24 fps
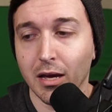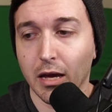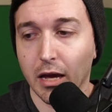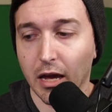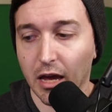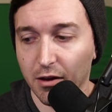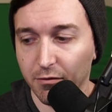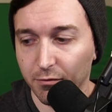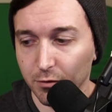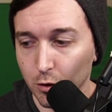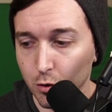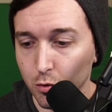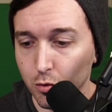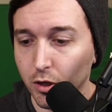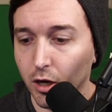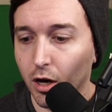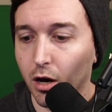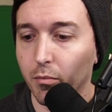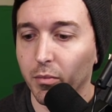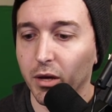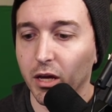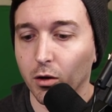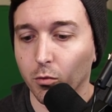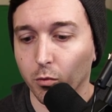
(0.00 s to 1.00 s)
if you come
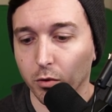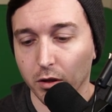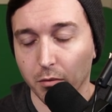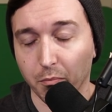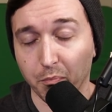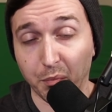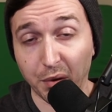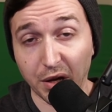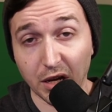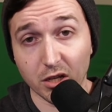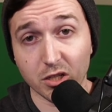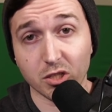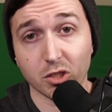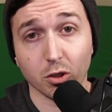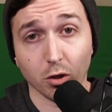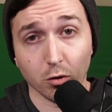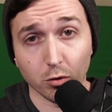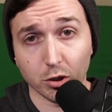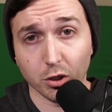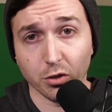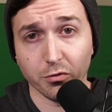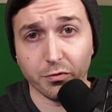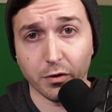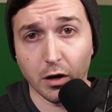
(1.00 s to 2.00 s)
in with a big
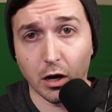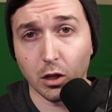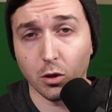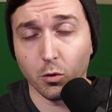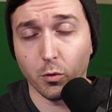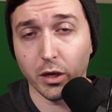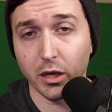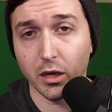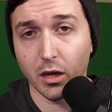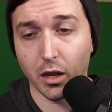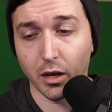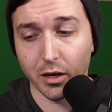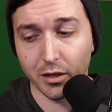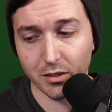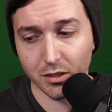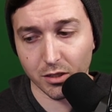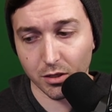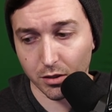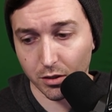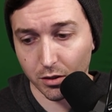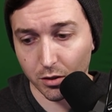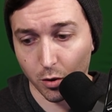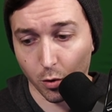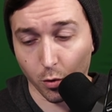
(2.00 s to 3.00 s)
social following and it's
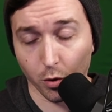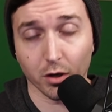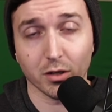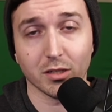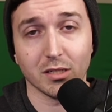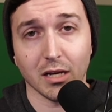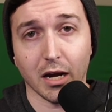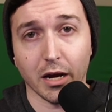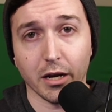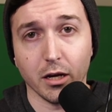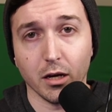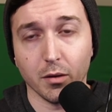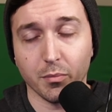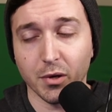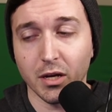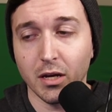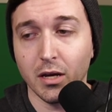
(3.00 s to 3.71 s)
an org sign up,